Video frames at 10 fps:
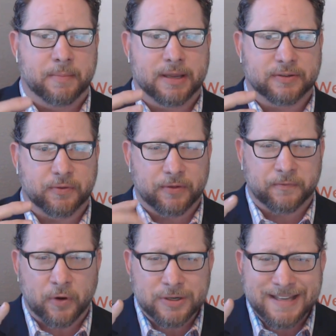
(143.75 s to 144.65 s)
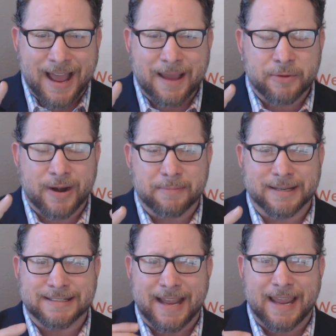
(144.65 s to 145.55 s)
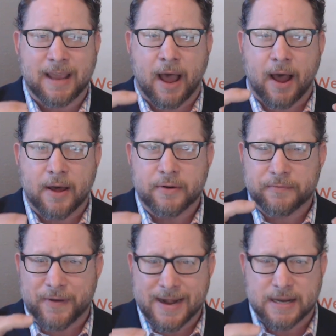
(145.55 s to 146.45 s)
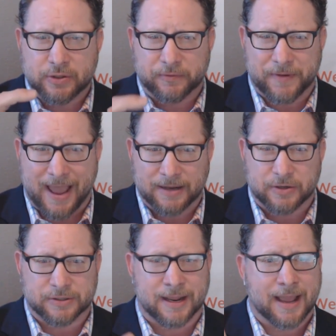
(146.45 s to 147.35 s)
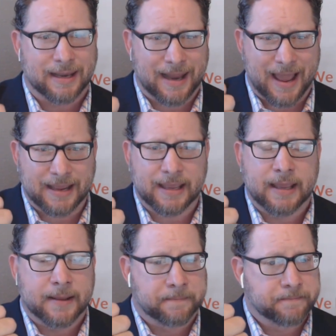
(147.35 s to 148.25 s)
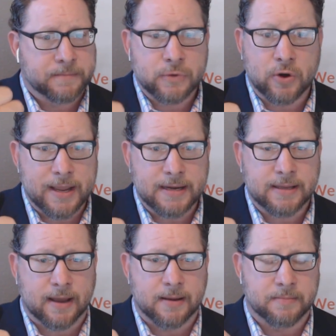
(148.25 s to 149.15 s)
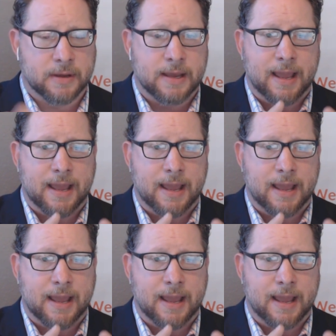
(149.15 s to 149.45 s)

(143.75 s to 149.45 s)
Because for the first time, they're able to take other financial factors like your income,